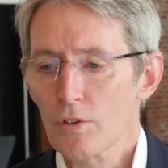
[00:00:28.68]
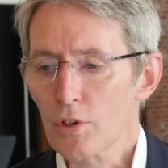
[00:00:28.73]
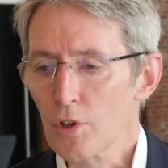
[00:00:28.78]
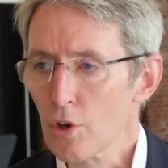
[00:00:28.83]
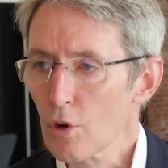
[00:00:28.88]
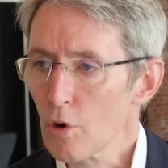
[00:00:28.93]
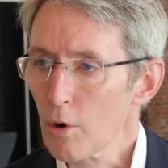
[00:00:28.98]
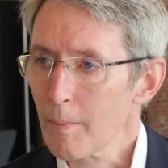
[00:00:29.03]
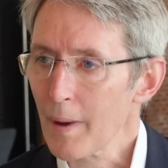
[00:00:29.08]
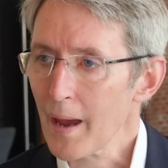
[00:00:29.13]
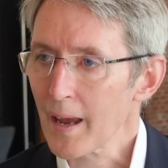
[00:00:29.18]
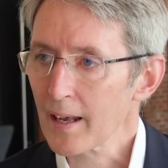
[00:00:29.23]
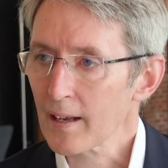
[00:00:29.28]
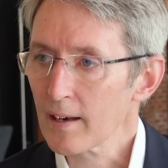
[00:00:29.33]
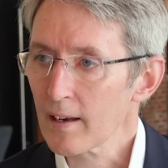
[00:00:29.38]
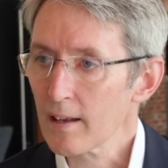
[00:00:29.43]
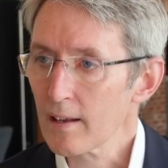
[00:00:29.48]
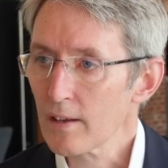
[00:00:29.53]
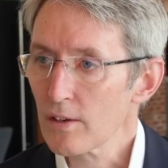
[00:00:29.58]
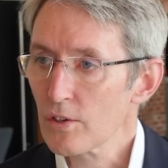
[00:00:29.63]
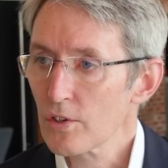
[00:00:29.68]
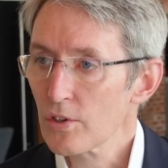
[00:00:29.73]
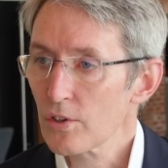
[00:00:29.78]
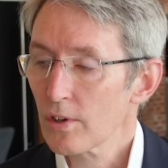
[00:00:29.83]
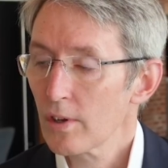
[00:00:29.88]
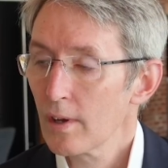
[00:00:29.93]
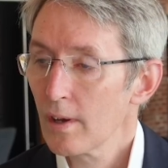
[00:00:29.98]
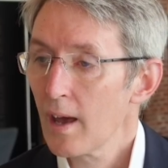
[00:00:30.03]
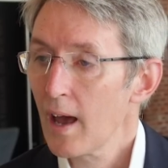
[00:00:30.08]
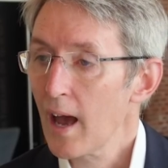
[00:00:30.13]
So Euro Manganese
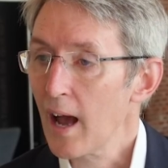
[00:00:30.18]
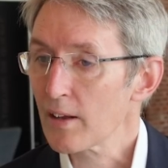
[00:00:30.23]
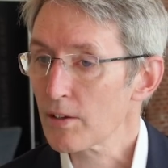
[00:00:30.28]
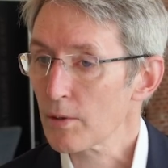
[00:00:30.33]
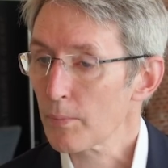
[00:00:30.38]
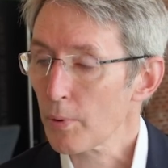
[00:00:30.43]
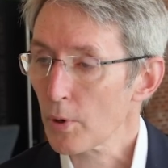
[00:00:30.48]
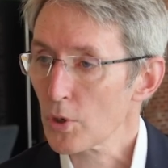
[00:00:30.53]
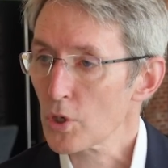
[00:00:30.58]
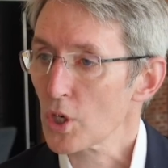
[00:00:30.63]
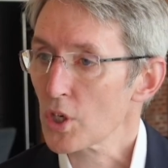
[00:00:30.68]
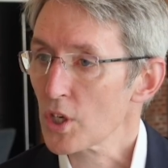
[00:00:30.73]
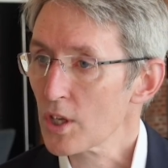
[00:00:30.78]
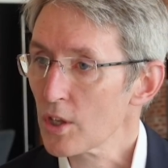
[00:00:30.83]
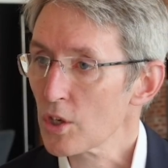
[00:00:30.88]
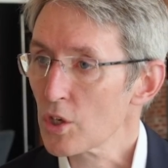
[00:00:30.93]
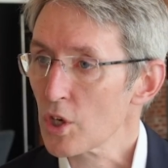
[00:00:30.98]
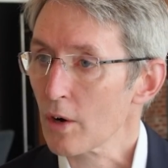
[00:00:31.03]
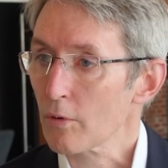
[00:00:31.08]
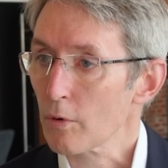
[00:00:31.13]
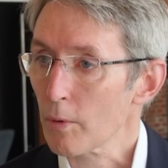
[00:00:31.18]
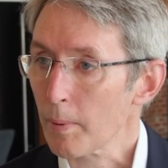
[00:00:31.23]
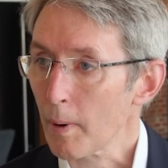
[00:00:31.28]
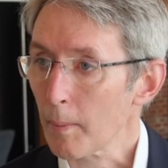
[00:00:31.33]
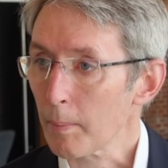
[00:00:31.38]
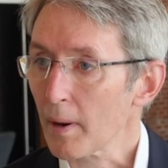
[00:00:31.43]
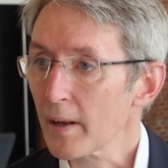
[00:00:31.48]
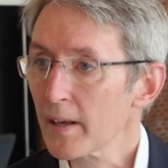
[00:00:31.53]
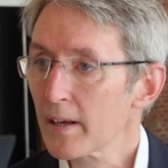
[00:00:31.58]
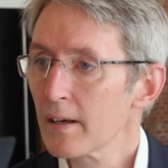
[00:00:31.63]
has a project in the Czech
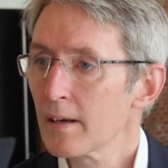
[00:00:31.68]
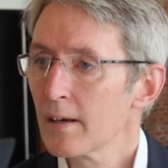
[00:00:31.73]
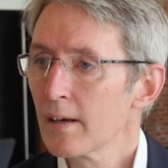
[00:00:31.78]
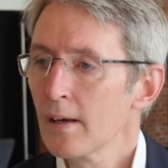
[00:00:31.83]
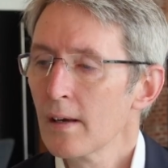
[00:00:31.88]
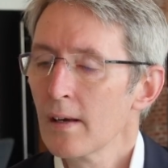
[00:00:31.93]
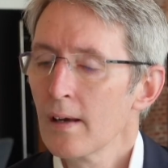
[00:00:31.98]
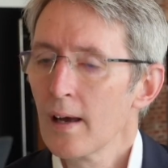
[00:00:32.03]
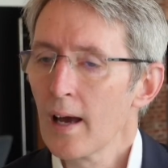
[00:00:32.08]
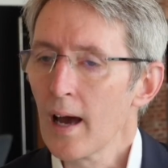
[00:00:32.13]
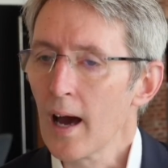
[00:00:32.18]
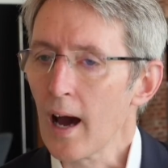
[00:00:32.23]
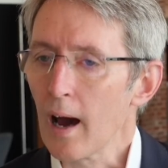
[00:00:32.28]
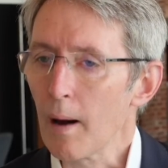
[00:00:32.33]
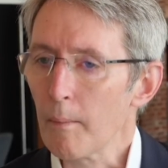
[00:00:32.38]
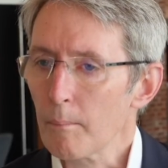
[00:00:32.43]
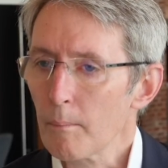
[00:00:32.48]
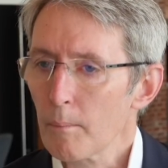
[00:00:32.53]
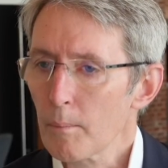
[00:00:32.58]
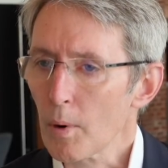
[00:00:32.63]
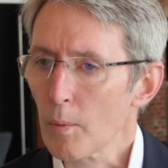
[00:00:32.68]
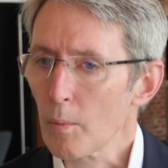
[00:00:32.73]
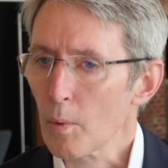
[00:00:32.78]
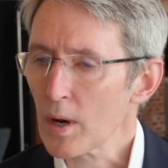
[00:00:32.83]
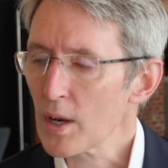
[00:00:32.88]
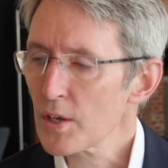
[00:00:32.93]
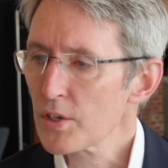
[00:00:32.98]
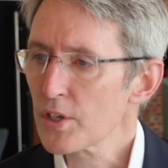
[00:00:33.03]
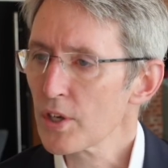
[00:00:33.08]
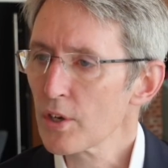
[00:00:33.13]
Republic, um, but
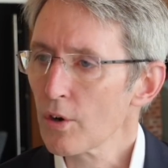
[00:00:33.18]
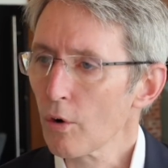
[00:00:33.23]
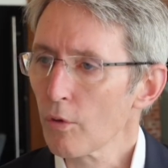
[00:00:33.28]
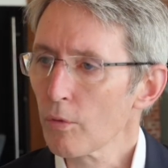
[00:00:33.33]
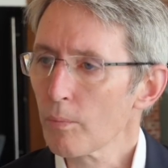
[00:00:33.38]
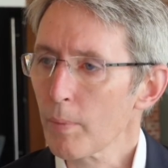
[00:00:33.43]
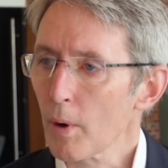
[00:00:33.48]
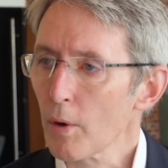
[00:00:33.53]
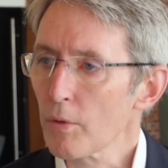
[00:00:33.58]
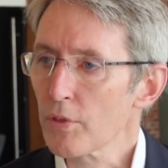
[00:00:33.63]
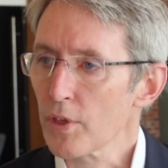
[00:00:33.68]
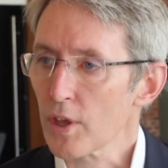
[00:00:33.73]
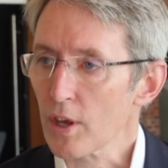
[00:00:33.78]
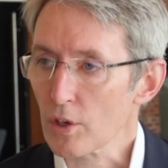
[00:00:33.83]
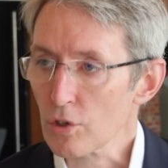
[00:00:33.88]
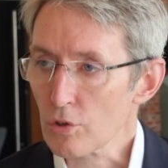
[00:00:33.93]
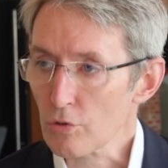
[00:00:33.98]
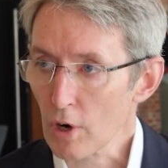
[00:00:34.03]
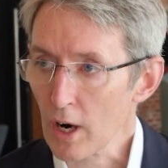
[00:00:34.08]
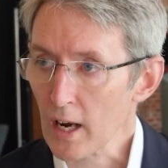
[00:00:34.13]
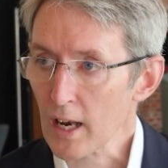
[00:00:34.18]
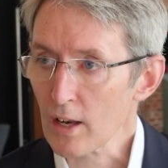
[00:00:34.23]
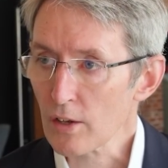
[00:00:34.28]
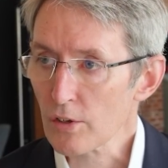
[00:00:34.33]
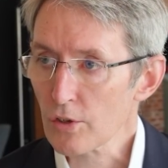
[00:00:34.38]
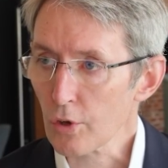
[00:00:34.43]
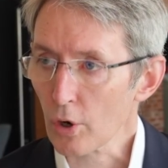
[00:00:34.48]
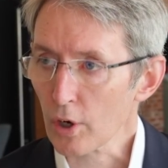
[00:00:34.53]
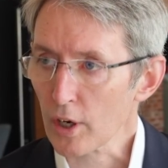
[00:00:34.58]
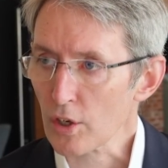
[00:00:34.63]
we're listed on both the Australian
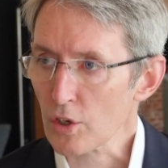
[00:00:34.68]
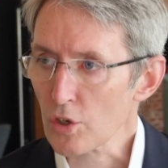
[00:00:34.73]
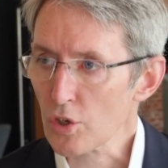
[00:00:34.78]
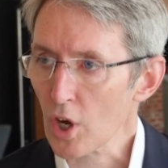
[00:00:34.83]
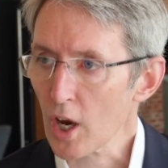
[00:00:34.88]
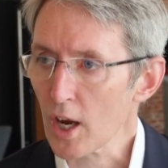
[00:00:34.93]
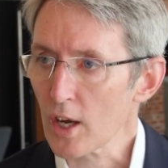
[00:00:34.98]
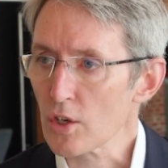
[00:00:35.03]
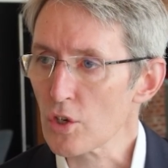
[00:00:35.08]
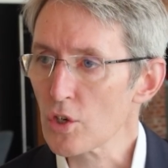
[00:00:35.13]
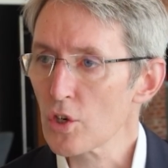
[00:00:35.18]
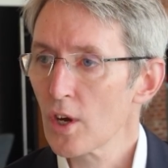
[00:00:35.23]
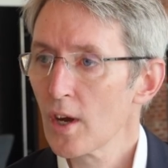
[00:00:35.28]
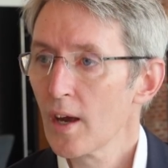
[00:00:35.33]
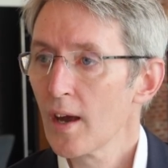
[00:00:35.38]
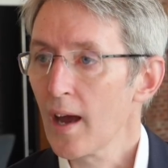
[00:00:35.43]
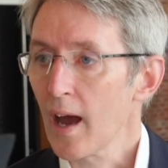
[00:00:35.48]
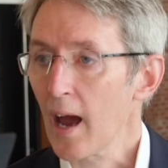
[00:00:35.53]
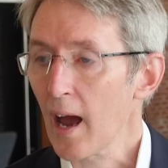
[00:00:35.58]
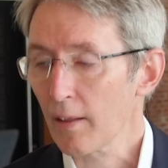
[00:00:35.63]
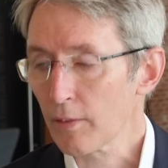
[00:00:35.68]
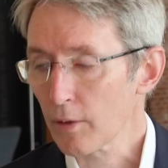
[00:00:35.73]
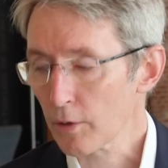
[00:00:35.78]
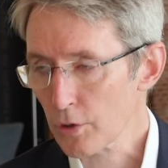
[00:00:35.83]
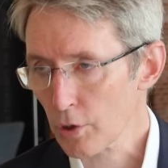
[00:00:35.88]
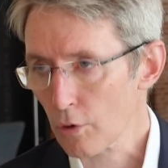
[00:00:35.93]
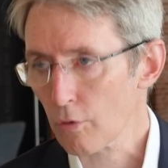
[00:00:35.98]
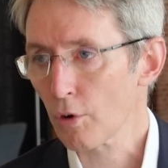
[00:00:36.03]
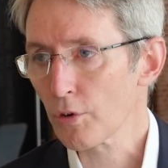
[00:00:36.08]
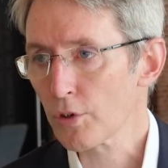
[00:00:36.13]
Stock Exchange and the
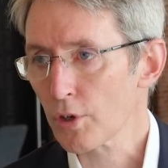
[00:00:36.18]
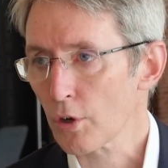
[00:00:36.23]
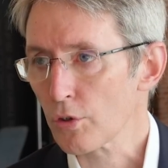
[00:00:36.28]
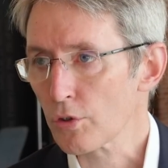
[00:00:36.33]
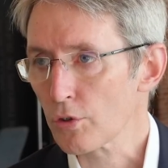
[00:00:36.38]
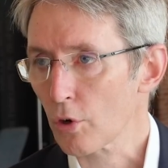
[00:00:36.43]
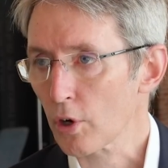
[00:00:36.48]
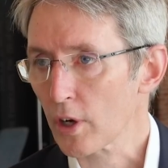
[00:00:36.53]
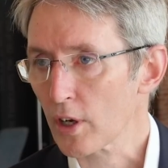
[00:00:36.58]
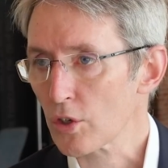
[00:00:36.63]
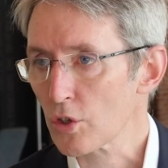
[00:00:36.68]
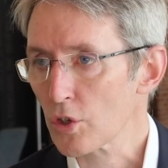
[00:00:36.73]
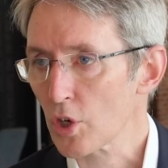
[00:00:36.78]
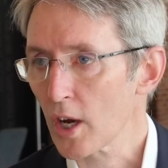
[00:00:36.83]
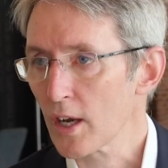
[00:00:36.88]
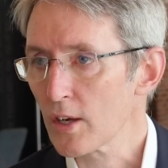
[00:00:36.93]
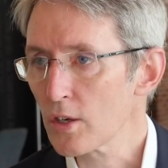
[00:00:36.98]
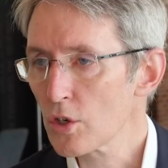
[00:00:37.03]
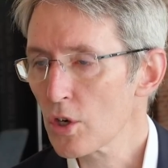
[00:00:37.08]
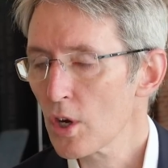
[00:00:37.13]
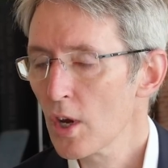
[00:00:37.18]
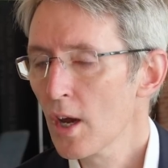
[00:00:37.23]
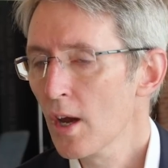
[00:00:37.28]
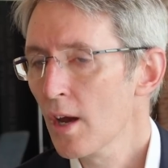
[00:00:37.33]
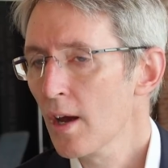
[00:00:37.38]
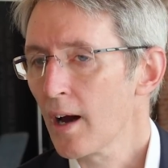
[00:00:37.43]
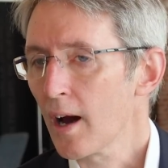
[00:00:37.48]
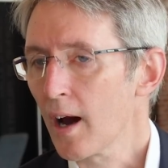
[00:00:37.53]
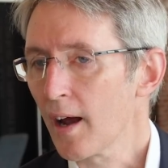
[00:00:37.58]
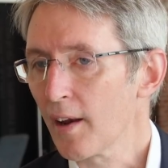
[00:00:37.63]
Toronto Stock Exchange
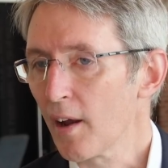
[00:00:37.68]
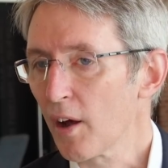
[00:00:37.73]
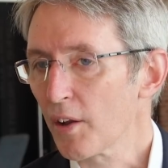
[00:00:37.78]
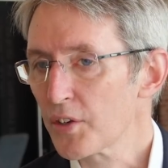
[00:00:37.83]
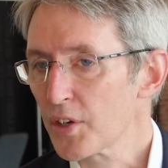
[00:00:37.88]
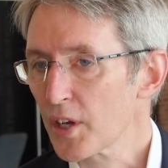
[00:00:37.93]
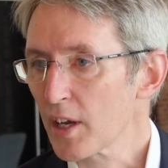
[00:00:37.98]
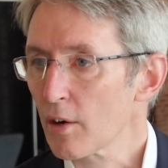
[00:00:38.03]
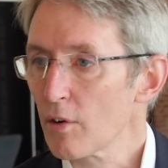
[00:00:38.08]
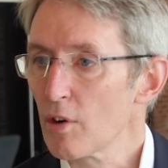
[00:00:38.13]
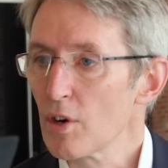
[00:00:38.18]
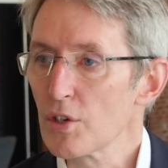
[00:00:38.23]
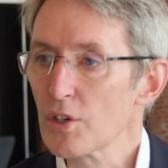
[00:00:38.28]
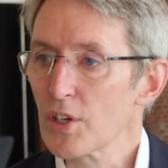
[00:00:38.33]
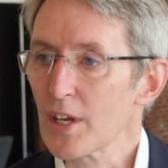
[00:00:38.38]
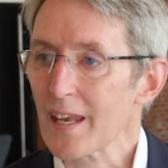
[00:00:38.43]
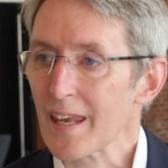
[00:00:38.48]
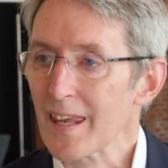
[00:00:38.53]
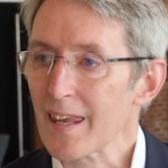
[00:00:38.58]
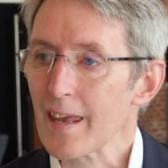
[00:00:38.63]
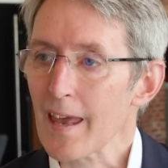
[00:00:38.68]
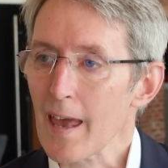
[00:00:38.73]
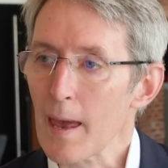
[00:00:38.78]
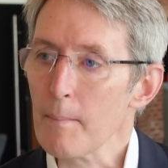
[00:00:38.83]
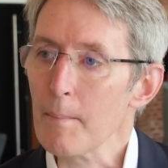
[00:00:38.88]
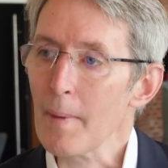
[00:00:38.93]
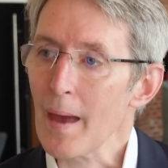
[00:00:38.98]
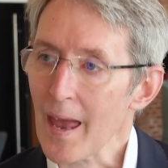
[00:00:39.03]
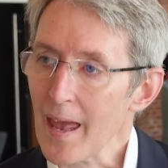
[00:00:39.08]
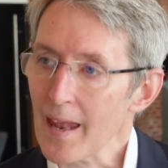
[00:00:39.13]
and our ticker is
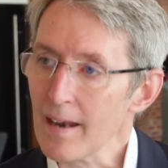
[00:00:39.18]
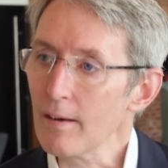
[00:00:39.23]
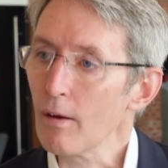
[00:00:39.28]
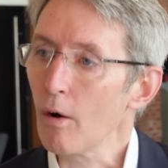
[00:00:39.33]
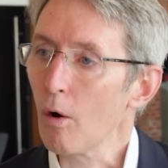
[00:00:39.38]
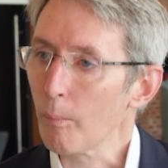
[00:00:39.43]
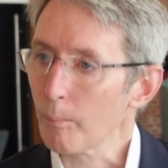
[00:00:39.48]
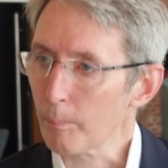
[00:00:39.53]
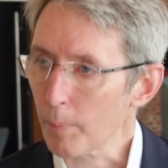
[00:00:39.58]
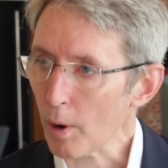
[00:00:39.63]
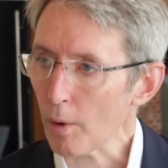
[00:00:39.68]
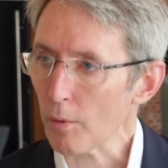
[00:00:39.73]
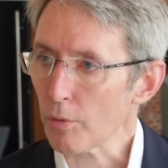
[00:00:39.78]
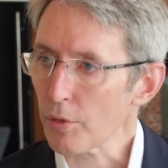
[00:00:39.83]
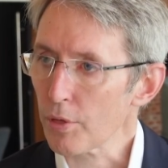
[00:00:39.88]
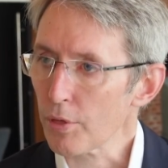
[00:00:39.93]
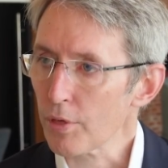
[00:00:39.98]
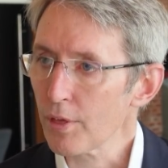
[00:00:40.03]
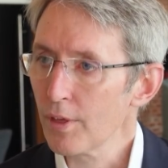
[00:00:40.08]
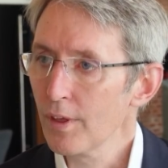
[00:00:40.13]
EMN on both.